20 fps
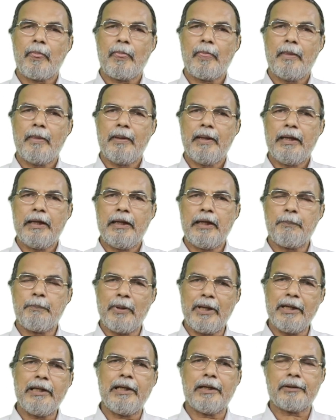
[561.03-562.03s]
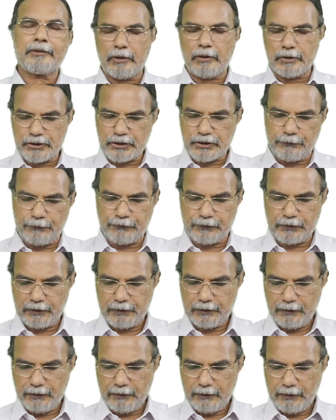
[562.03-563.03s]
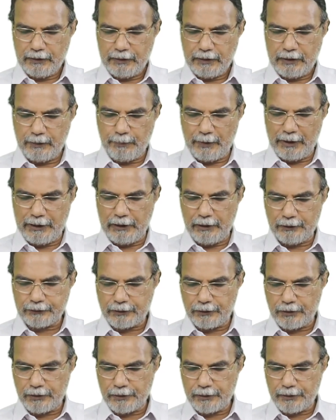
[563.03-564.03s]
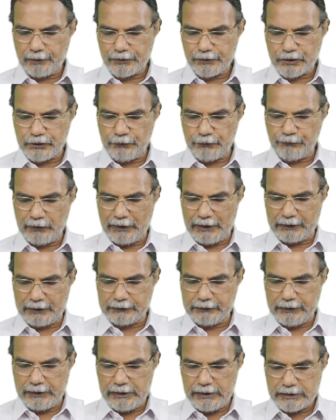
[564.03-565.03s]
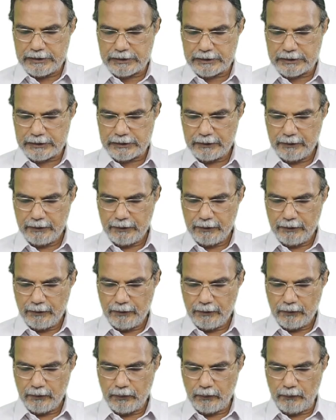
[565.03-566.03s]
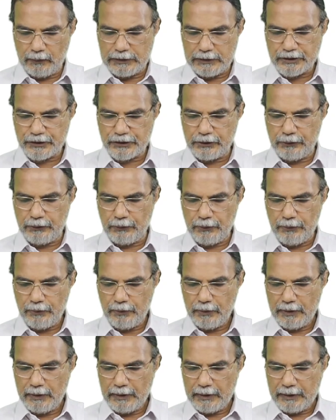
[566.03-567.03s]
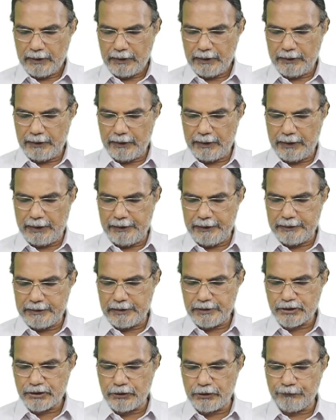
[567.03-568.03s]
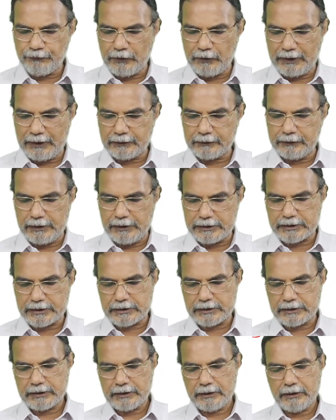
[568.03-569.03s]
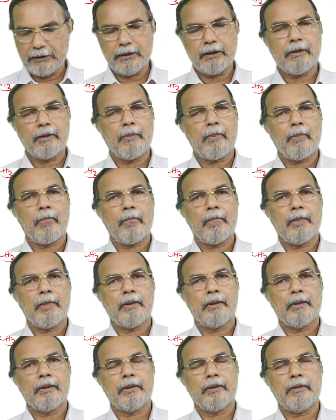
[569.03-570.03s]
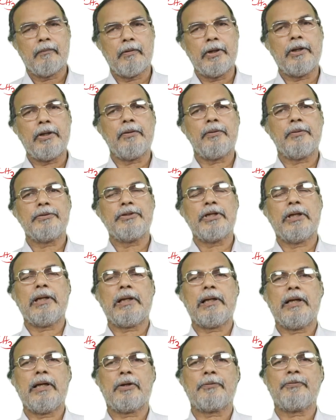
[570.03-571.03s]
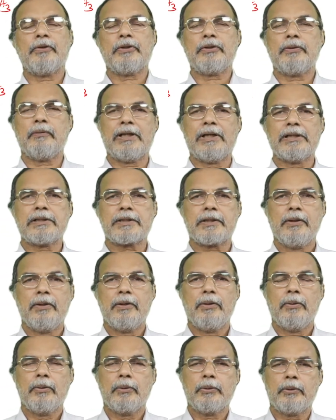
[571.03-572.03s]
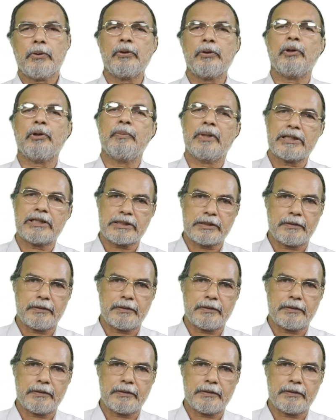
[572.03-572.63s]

and a pi electron shift. A pi electron shift like this towards CO and a hydrogen shift like this. What you generally refer to as tautomerism.